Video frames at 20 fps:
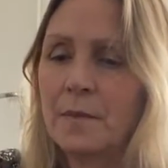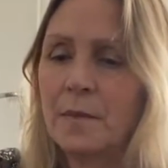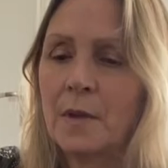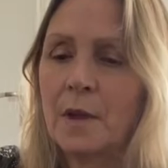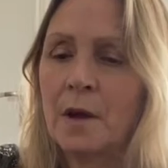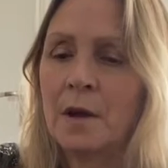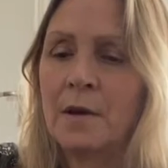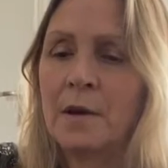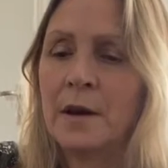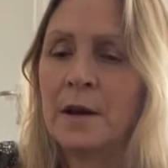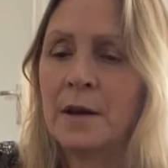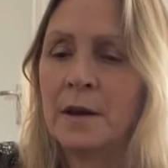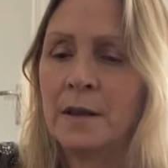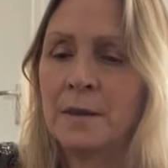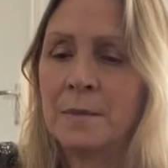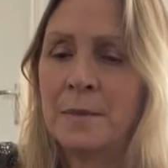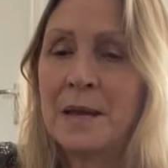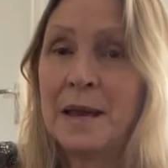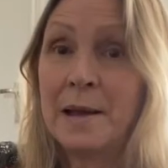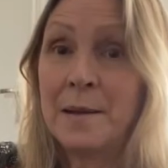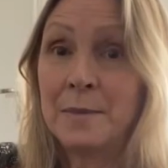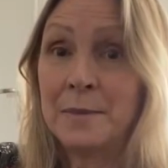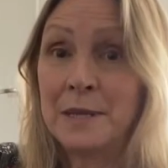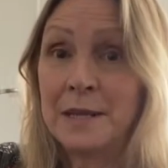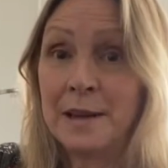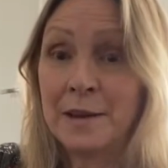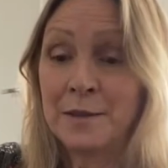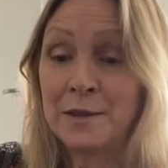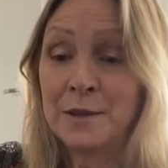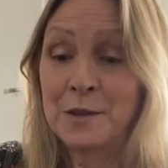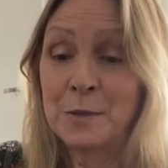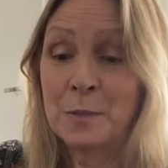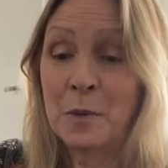right, let me empty out this